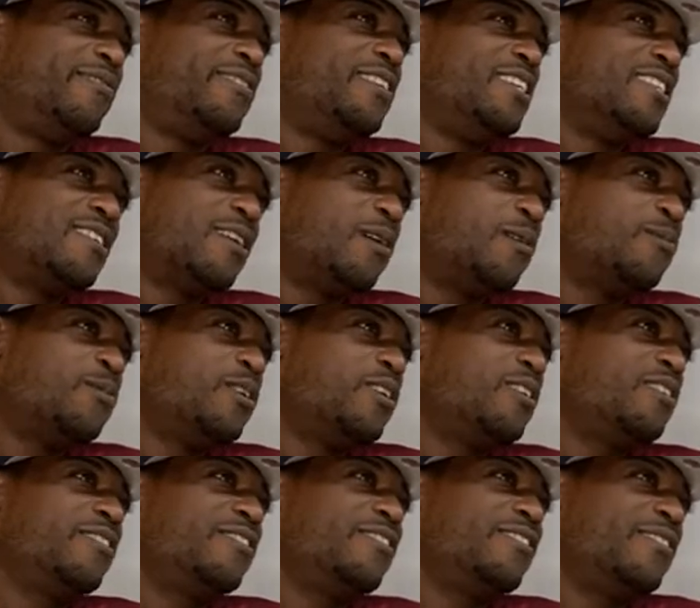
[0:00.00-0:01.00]
You know what I
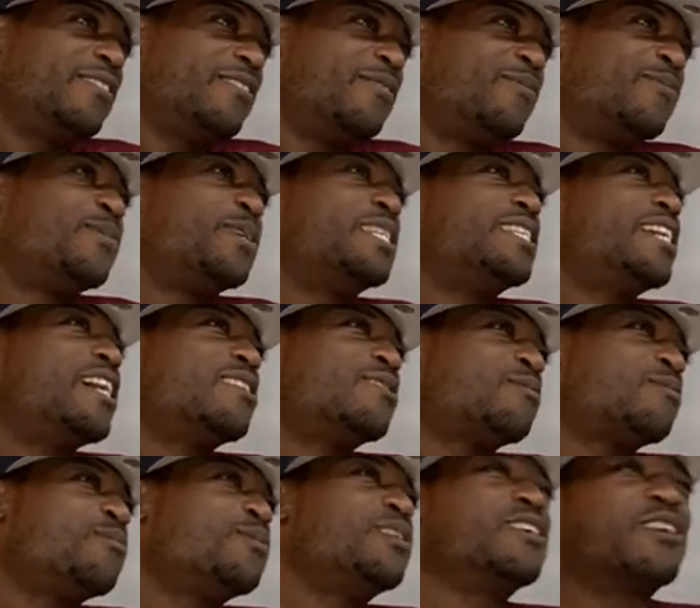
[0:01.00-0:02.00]
mean? But
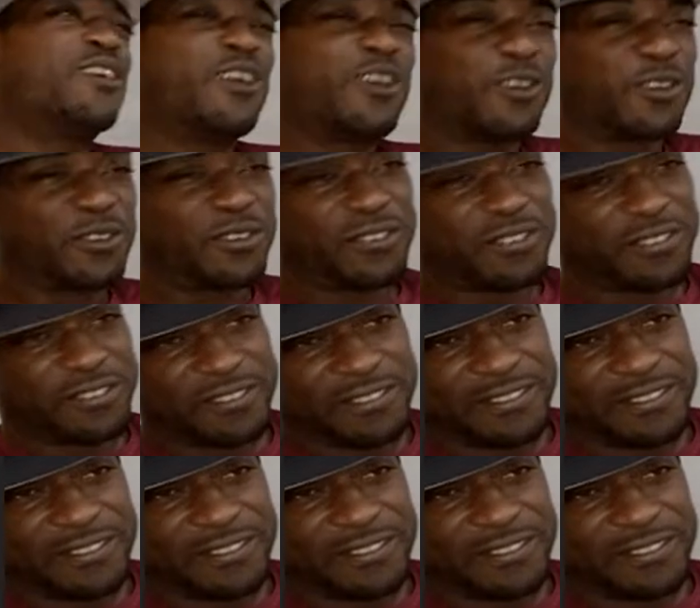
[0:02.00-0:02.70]
that's me and her.